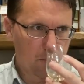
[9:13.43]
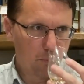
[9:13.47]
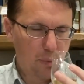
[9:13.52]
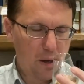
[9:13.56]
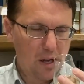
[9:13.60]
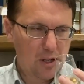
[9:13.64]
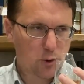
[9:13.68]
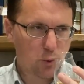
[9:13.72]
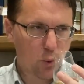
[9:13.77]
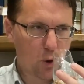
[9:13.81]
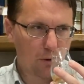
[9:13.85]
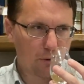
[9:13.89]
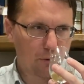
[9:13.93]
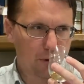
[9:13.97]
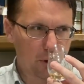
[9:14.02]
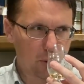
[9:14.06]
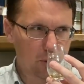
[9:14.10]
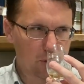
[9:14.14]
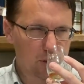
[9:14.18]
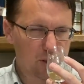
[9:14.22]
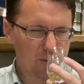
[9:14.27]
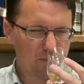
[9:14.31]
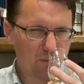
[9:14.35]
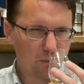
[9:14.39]
Batch 1
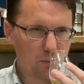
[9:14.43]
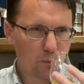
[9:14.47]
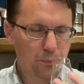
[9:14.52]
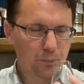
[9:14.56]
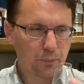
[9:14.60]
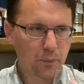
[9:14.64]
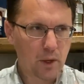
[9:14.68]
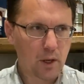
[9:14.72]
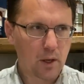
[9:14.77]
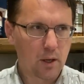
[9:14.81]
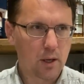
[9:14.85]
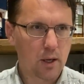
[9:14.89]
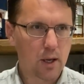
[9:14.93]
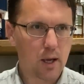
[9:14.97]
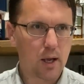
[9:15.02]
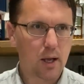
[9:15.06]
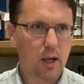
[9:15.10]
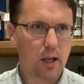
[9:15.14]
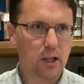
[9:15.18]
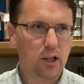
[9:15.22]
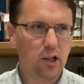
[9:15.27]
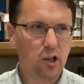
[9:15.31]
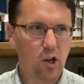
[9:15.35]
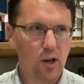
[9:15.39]
feels
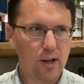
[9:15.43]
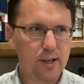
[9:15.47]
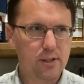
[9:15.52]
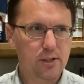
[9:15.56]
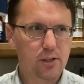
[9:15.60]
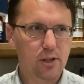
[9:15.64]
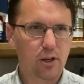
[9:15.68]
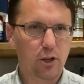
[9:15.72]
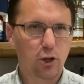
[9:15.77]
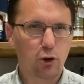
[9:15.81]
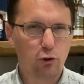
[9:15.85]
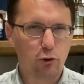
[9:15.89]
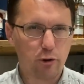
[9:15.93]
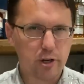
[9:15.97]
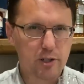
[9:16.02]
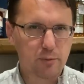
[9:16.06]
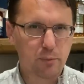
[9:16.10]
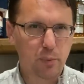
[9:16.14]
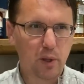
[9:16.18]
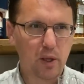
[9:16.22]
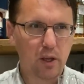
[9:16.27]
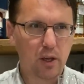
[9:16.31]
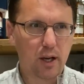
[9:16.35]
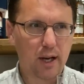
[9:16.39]
lighter,
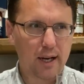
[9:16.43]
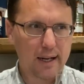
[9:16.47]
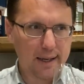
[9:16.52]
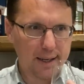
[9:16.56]
crispier,